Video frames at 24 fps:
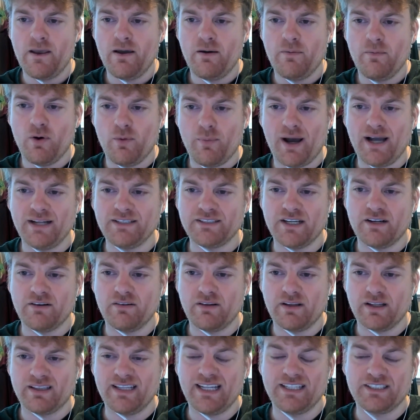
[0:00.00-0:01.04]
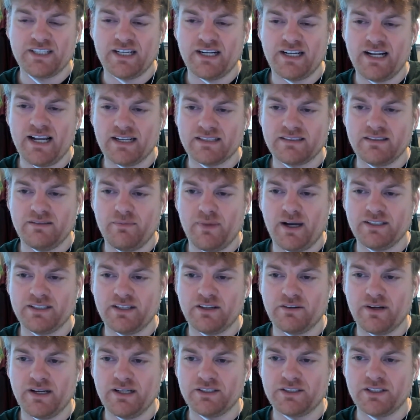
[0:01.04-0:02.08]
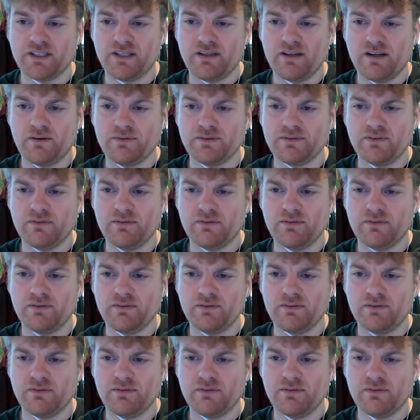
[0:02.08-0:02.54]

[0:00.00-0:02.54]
well, like late Gen X and my generation